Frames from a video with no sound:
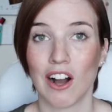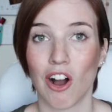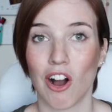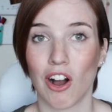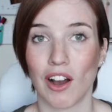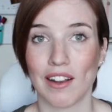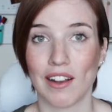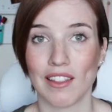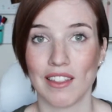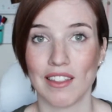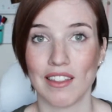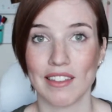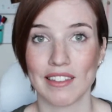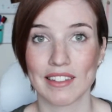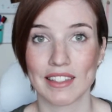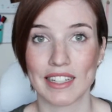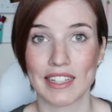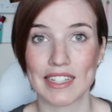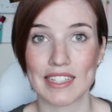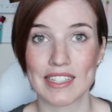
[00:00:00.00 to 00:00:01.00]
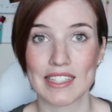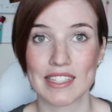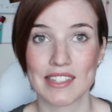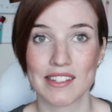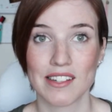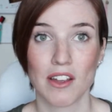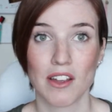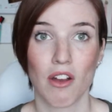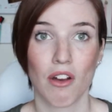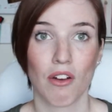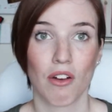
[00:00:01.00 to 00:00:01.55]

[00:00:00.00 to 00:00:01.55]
on the list,